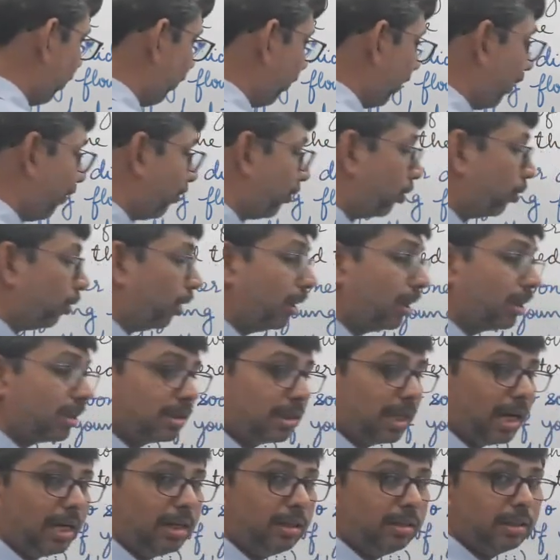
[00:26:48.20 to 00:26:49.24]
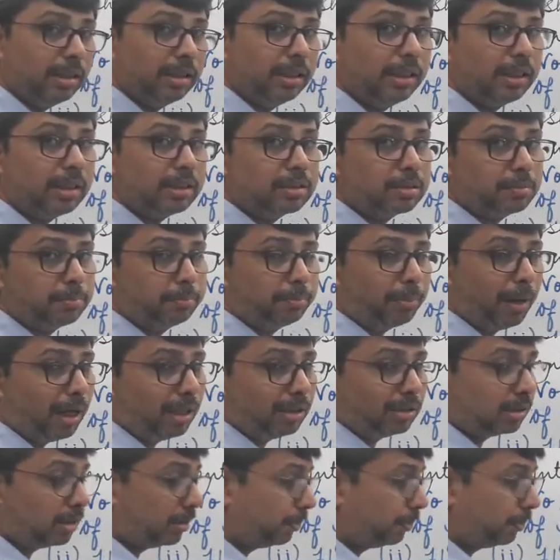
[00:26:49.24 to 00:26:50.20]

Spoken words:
we have to understand that it is past